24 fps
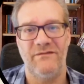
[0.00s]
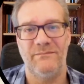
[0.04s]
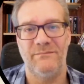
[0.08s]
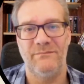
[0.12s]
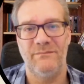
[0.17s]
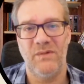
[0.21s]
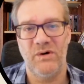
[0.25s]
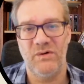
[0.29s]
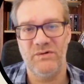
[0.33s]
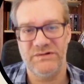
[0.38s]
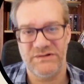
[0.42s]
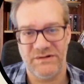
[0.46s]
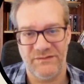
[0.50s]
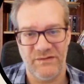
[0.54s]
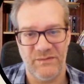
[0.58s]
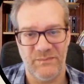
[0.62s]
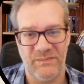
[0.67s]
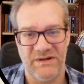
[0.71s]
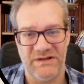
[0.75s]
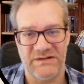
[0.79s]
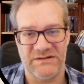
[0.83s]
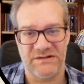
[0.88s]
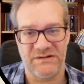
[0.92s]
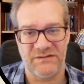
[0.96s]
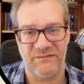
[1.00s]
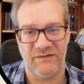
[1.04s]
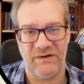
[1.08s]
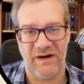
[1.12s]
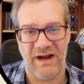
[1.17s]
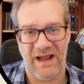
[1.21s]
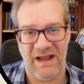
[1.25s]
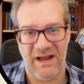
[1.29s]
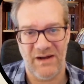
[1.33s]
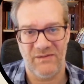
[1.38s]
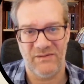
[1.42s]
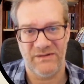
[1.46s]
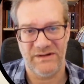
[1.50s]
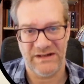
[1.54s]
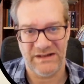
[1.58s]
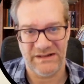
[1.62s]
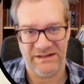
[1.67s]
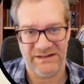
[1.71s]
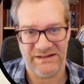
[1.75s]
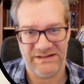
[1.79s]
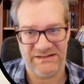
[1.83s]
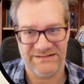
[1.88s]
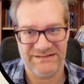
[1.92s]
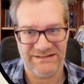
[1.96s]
most of the pieces for how D&D's